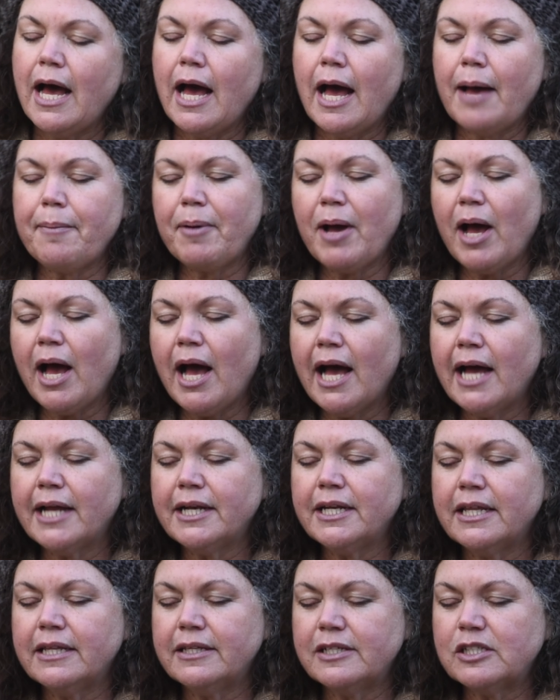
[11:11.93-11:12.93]

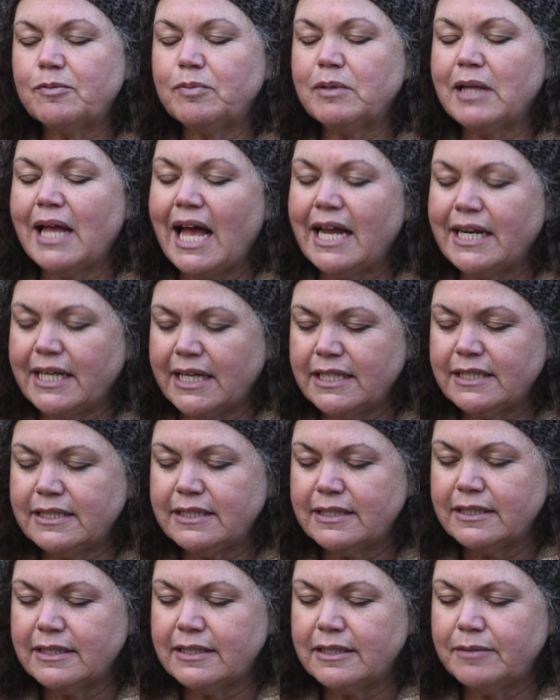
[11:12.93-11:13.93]
upon this
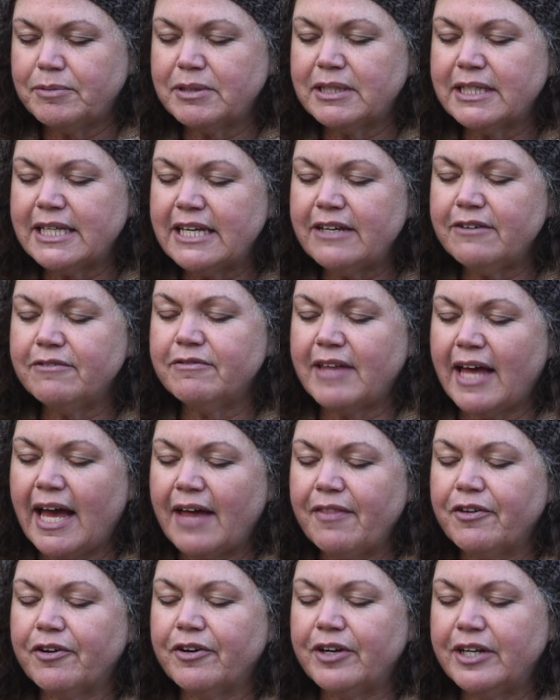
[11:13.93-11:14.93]
planet believe
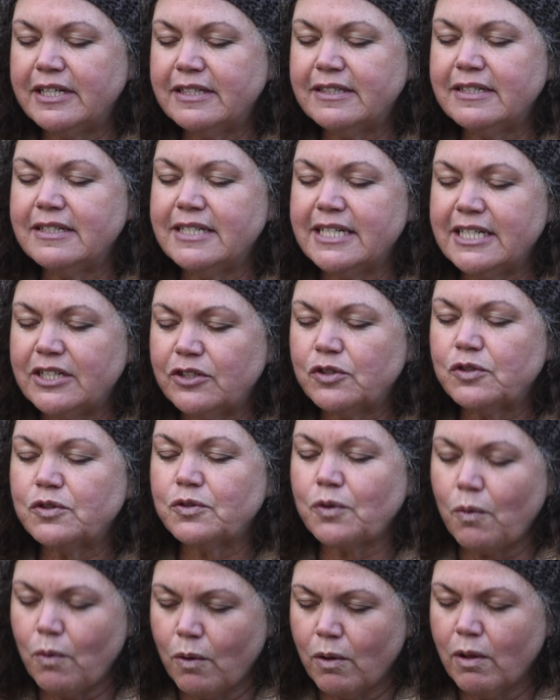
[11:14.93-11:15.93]
that there is indeed a
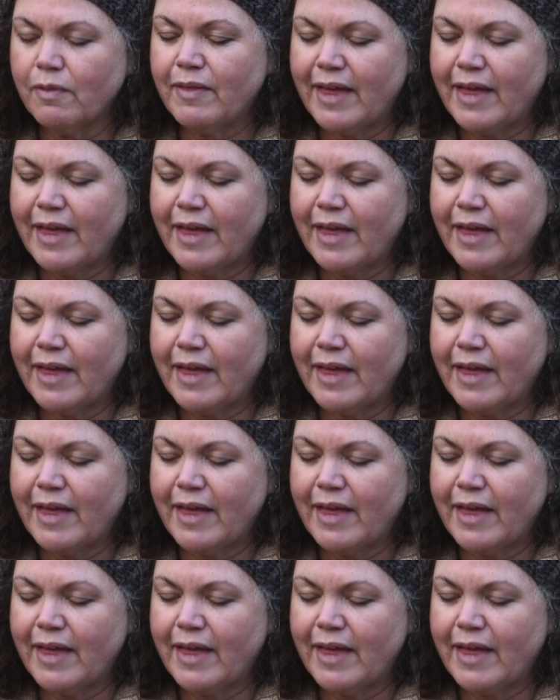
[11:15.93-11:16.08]
soul?